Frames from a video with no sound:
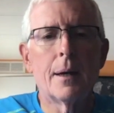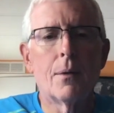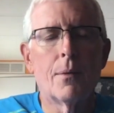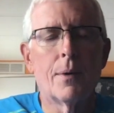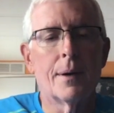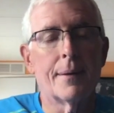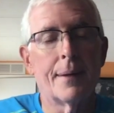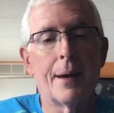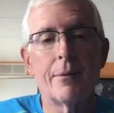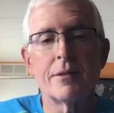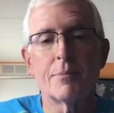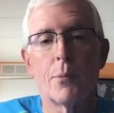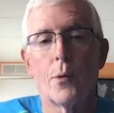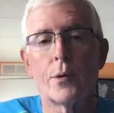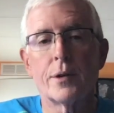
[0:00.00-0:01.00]
Well, I was
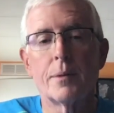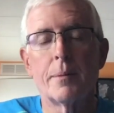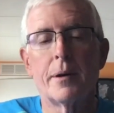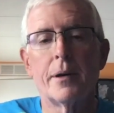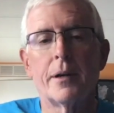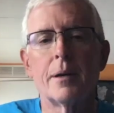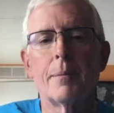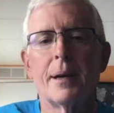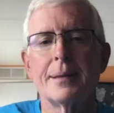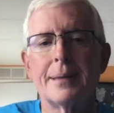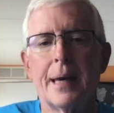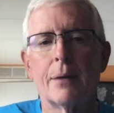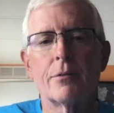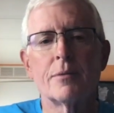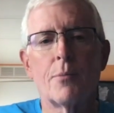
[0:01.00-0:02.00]
born in America. My
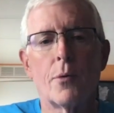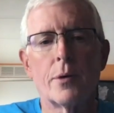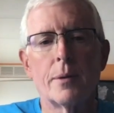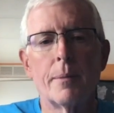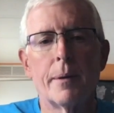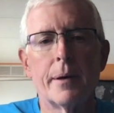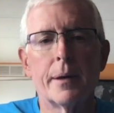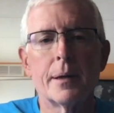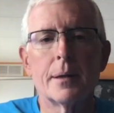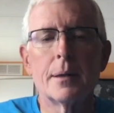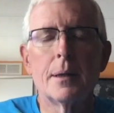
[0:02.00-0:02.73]
dad was born in America.